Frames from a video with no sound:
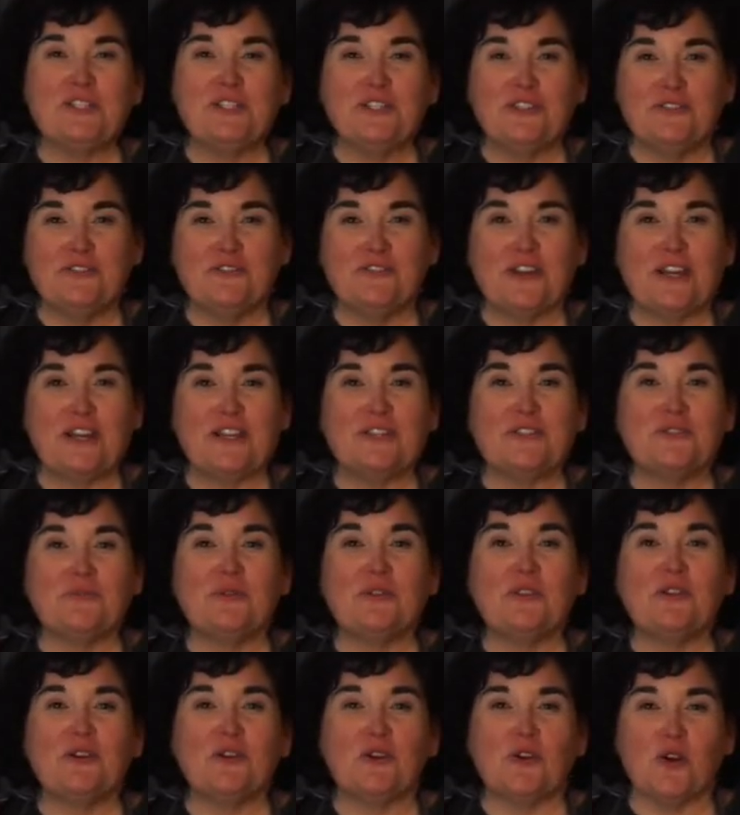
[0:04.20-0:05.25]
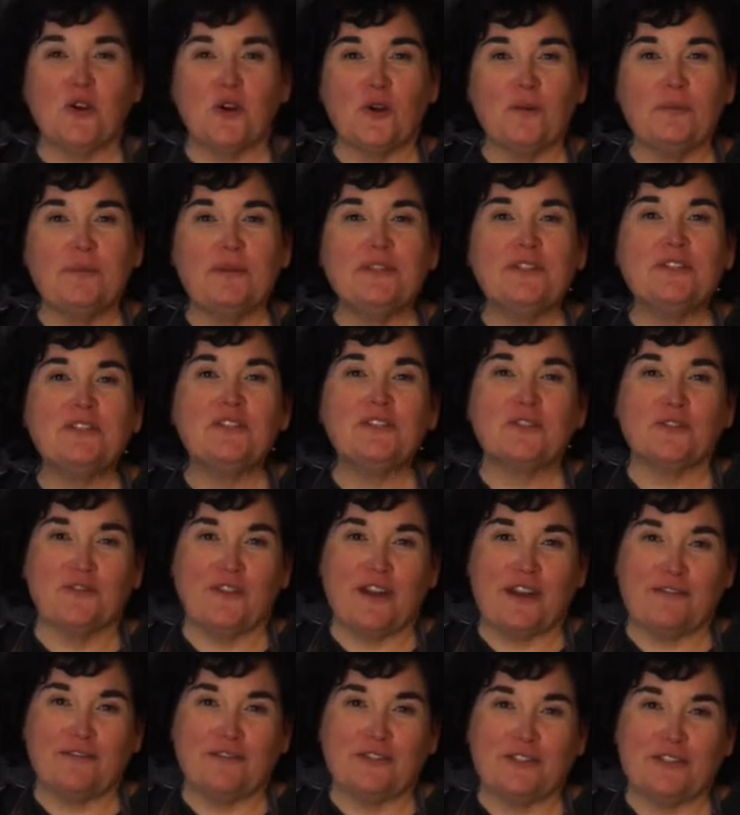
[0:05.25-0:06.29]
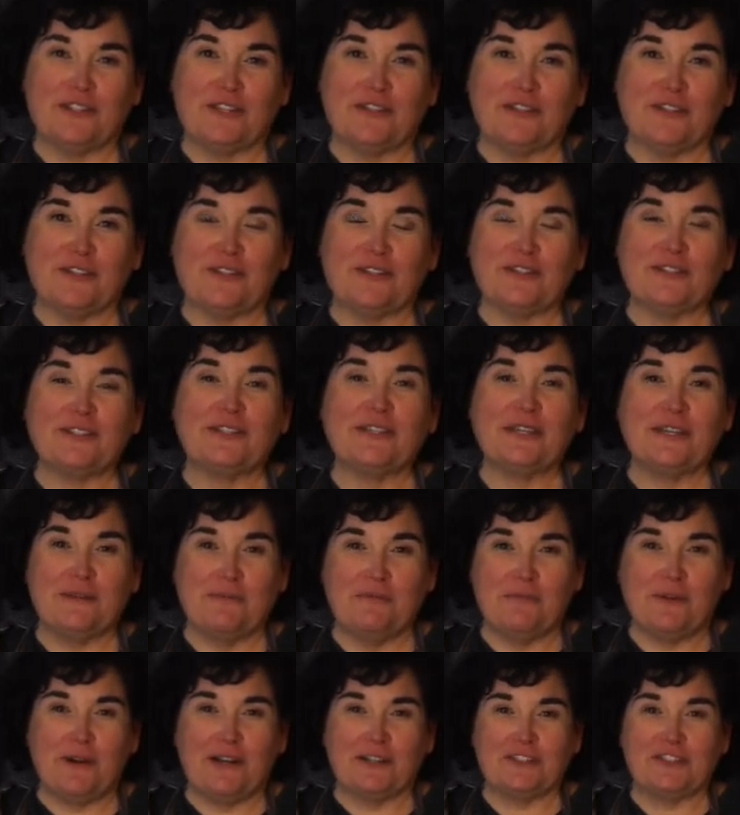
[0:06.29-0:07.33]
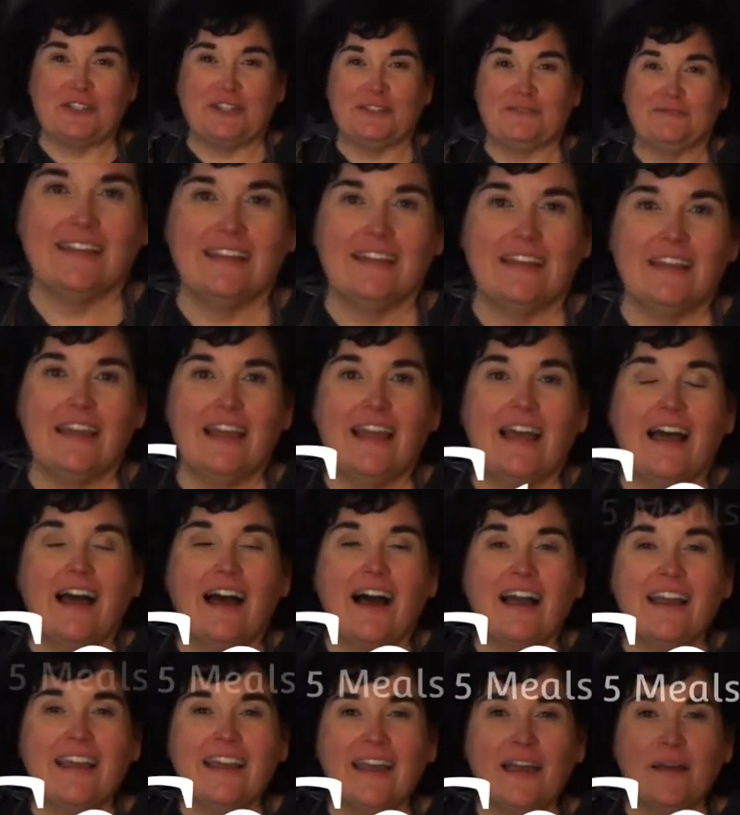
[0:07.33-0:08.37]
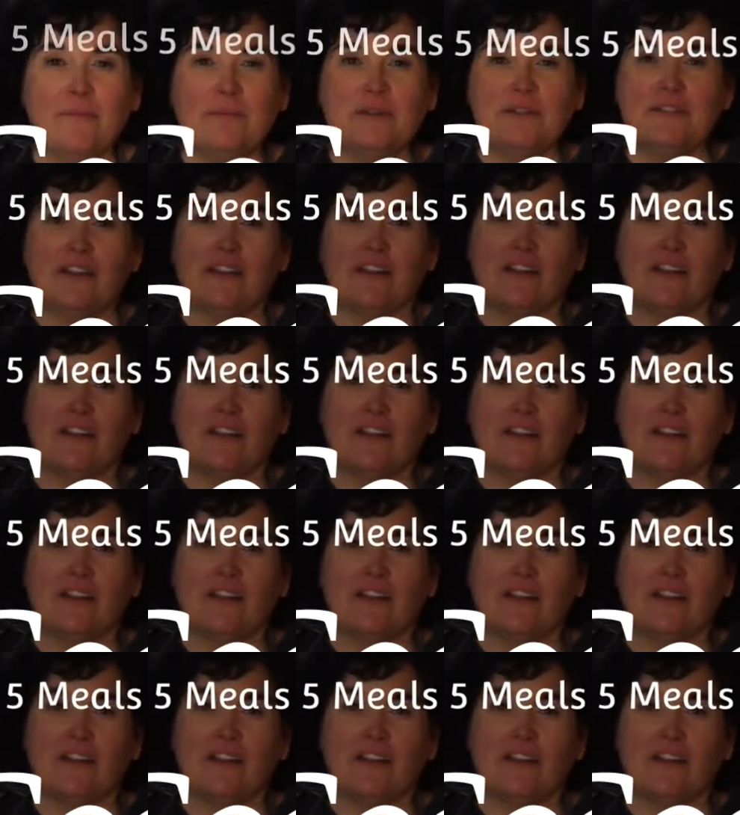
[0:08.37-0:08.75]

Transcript: your friends with your urban survival skills, keep watching. I happened on